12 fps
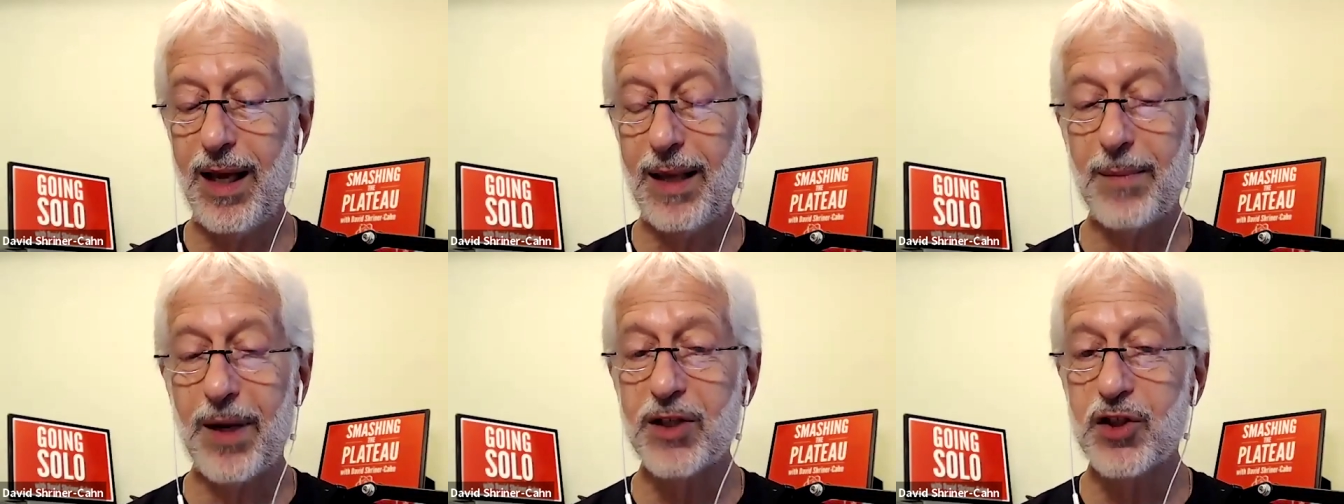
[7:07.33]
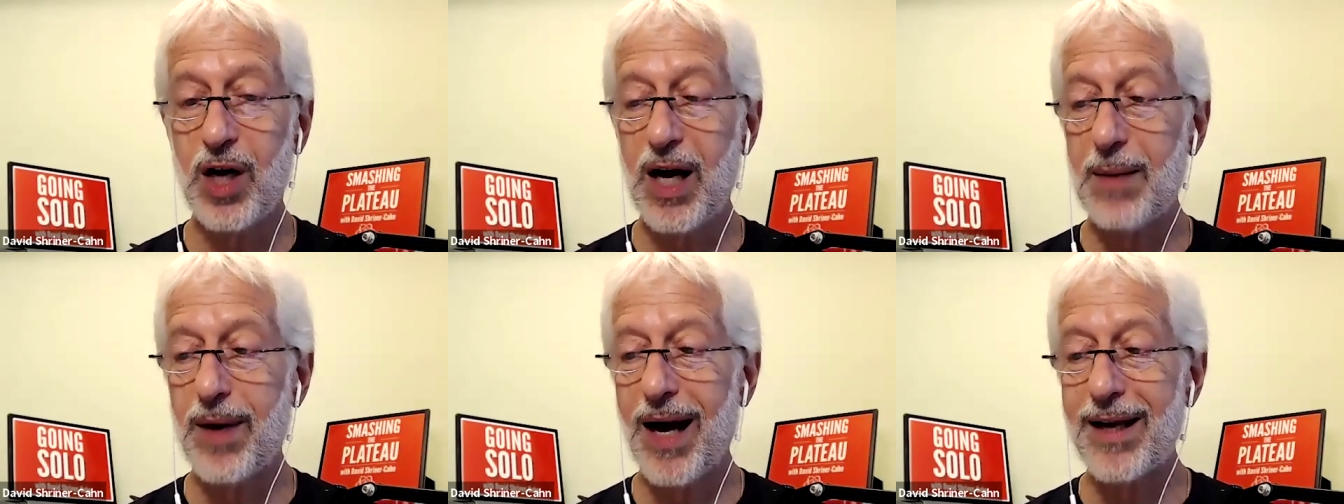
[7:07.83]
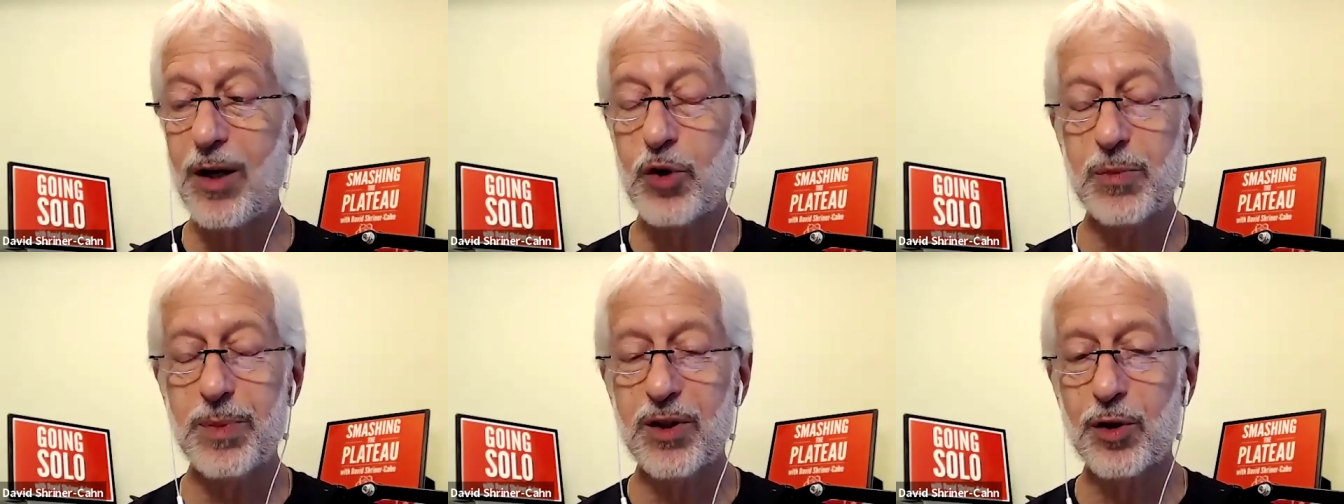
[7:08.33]
in my job, I had
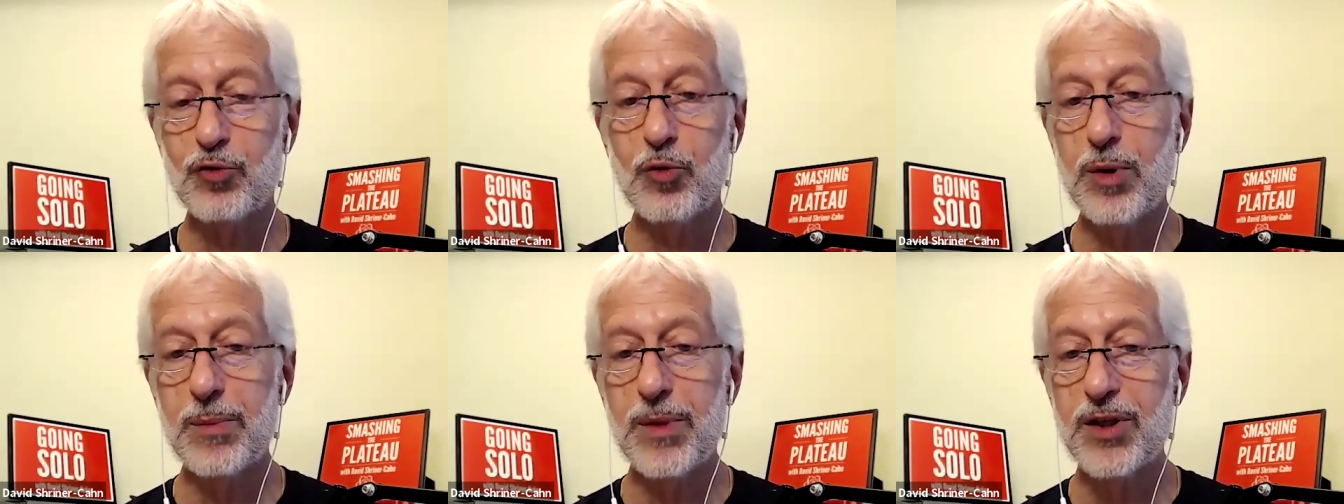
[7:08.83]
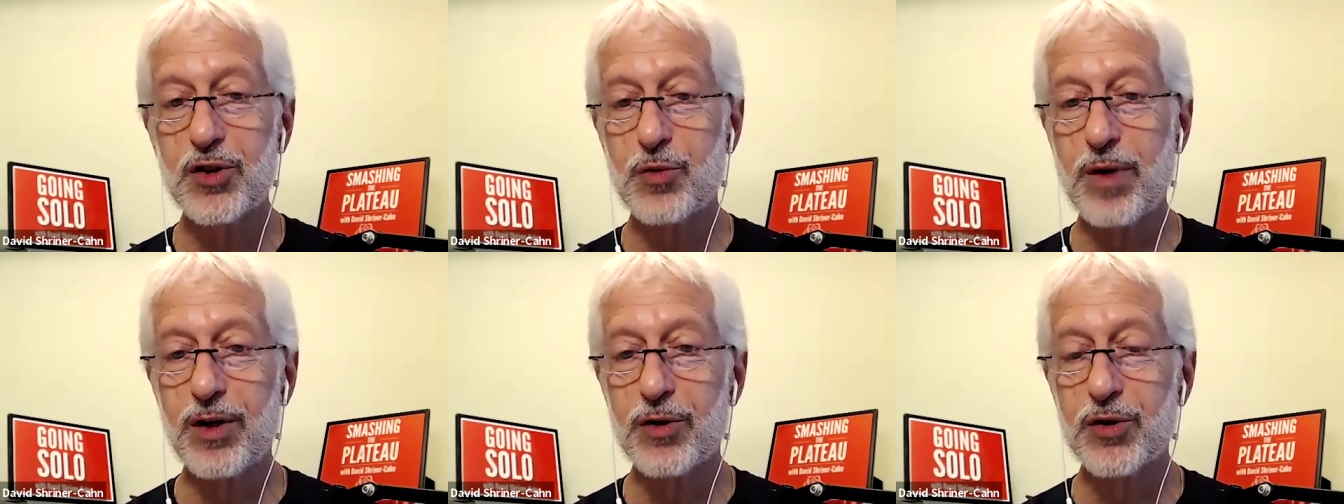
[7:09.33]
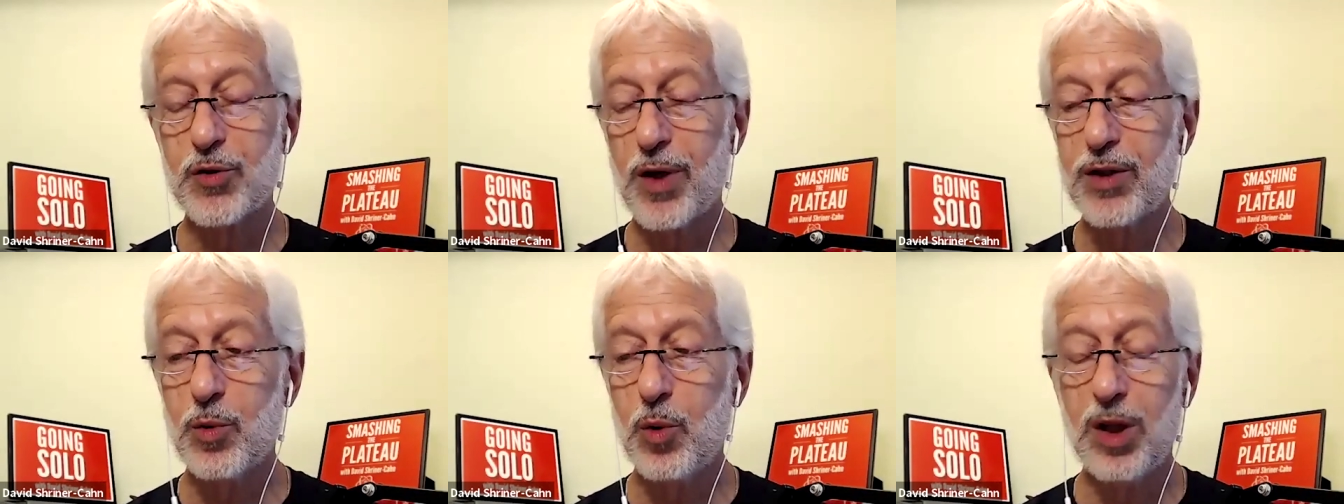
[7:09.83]
always been the group administrator, so I
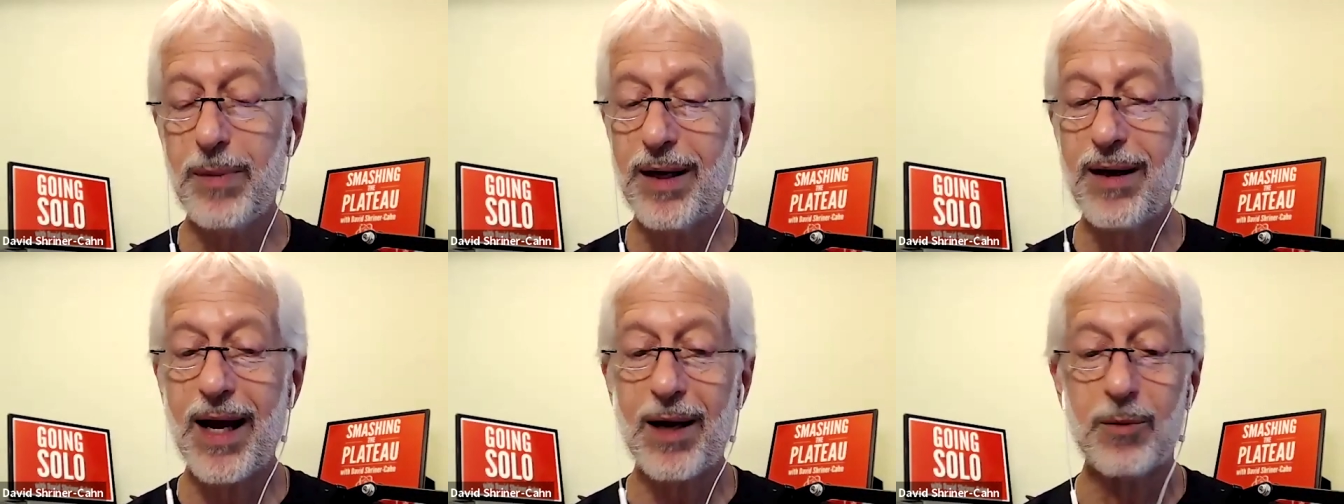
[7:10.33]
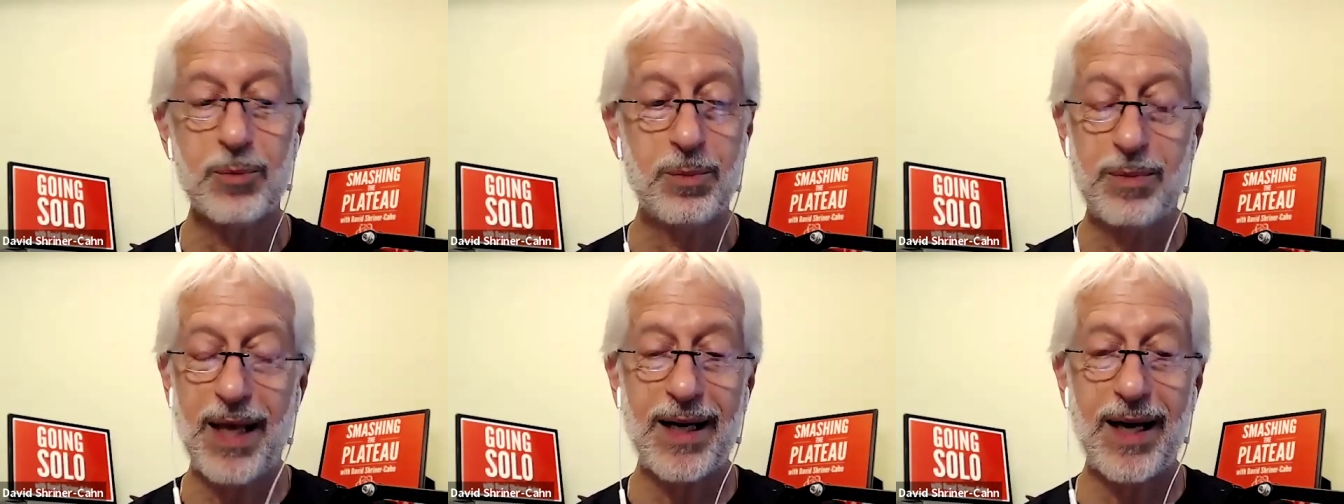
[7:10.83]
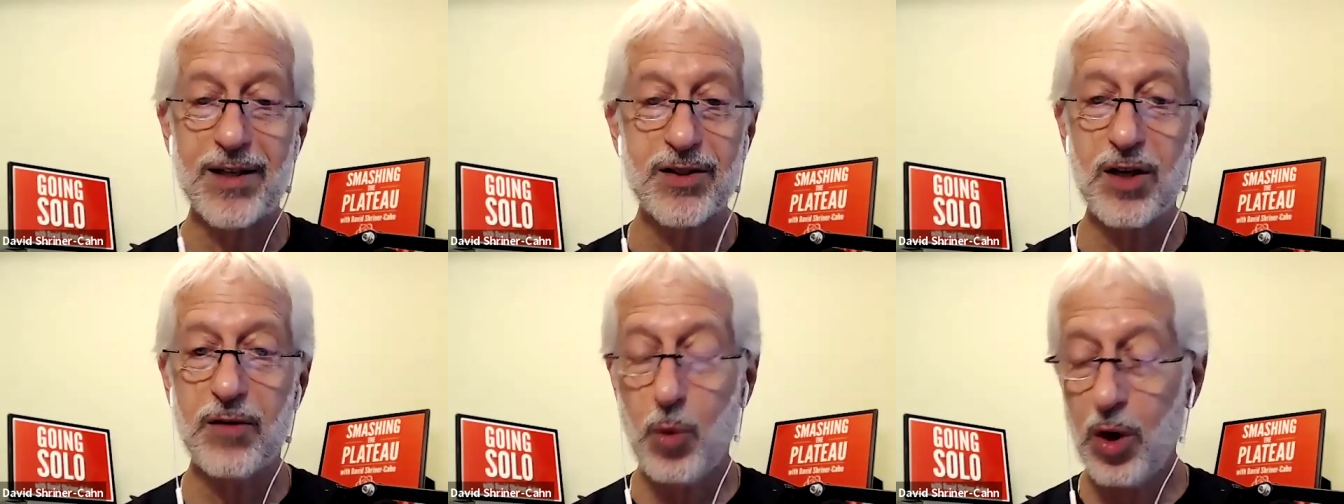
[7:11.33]
knew all about how that kind of
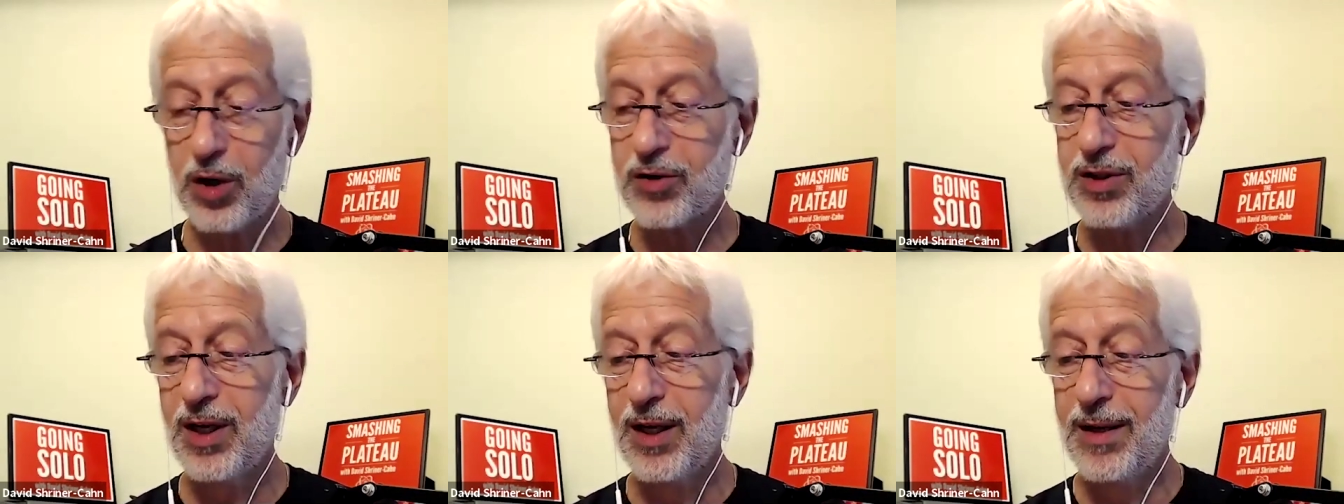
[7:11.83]
stuff worked